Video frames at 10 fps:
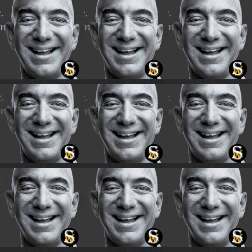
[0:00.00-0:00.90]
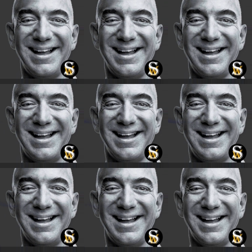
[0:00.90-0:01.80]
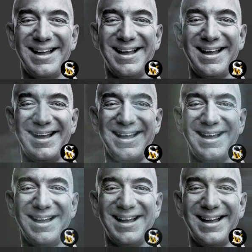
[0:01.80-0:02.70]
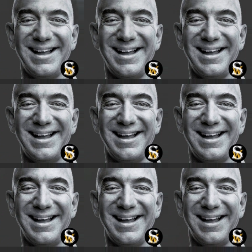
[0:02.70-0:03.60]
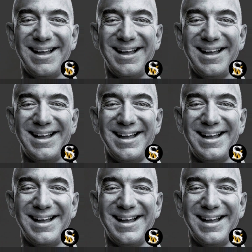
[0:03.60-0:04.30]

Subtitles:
Nobody speaks.